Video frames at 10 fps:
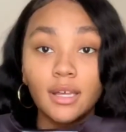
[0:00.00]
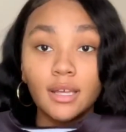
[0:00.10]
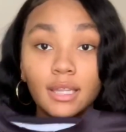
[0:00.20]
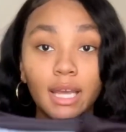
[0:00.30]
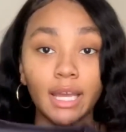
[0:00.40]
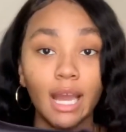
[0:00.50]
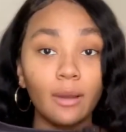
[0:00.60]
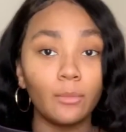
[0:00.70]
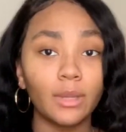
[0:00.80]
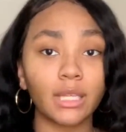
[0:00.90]
Like, I
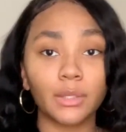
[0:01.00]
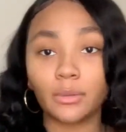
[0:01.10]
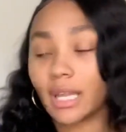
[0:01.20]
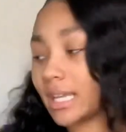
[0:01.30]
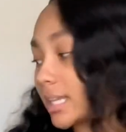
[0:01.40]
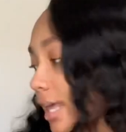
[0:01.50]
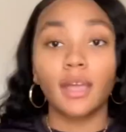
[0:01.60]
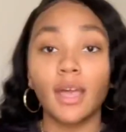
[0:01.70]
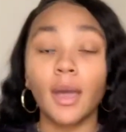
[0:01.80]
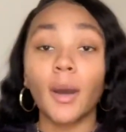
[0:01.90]
really do like that.
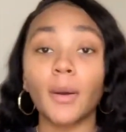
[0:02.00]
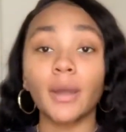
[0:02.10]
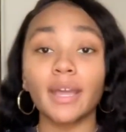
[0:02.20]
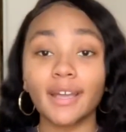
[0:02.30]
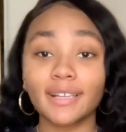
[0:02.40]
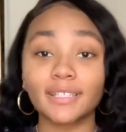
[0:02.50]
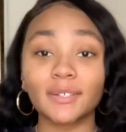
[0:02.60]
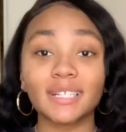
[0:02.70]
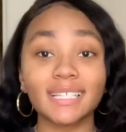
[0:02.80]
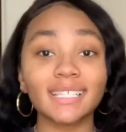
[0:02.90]
Okay, y'all, so
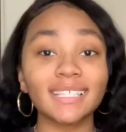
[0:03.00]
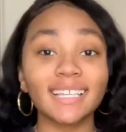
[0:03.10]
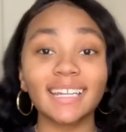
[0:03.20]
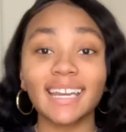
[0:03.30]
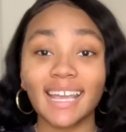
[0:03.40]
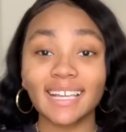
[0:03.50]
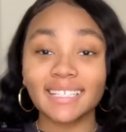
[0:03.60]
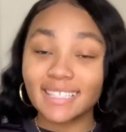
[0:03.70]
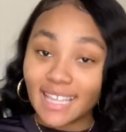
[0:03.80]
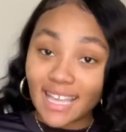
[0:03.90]
this is the next
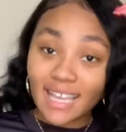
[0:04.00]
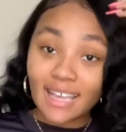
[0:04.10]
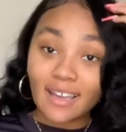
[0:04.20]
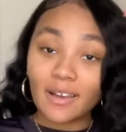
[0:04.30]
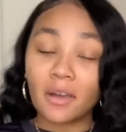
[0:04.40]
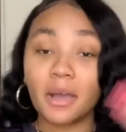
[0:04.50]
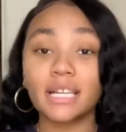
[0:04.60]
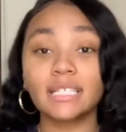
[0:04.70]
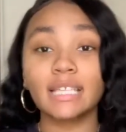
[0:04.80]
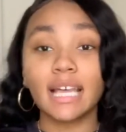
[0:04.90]
thing. Uh, I
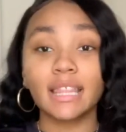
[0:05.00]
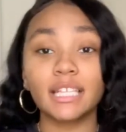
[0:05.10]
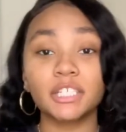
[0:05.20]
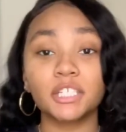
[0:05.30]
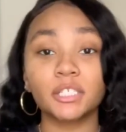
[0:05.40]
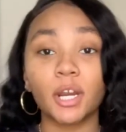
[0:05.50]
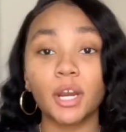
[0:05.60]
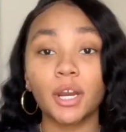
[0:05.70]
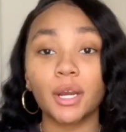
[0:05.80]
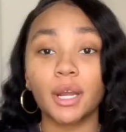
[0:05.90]
just got this
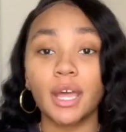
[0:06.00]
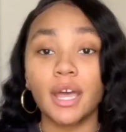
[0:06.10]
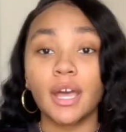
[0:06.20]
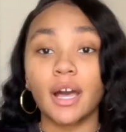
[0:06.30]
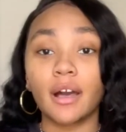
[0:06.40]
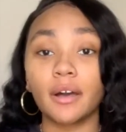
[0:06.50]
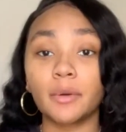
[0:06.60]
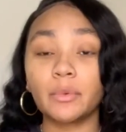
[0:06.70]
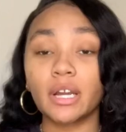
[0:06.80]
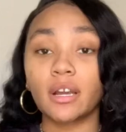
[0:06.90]
shirt um,
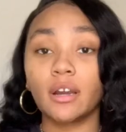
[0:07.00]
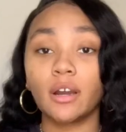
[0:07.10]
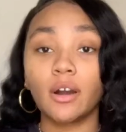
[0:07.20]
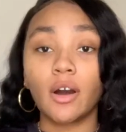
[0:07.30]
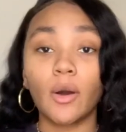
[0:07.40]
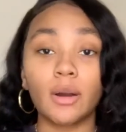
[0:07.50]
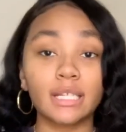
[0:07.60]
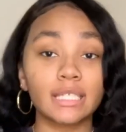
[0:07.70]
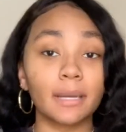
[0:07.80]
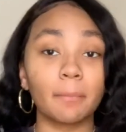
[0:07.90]
with a girl holding
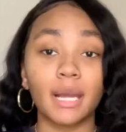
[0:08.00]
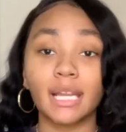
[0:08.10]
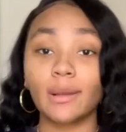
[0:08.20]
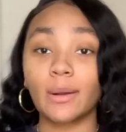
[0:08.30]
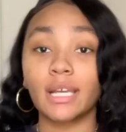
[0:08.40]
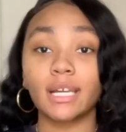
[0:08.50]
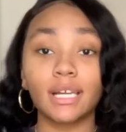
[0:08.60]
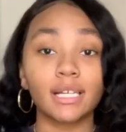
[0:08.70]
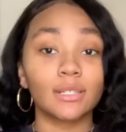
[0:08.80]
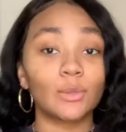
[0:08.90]
some money on it,
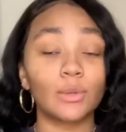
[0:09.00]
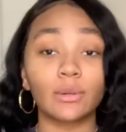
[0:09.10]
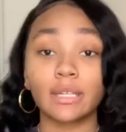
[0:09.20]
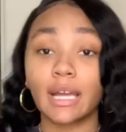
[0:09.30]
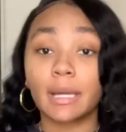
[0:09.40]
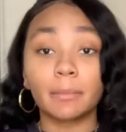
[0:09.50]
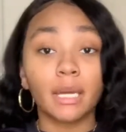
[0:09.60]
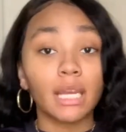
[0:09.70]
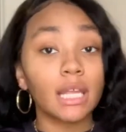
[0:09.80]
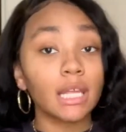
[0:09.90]
because who don't like
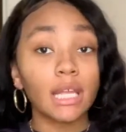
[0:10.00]
money?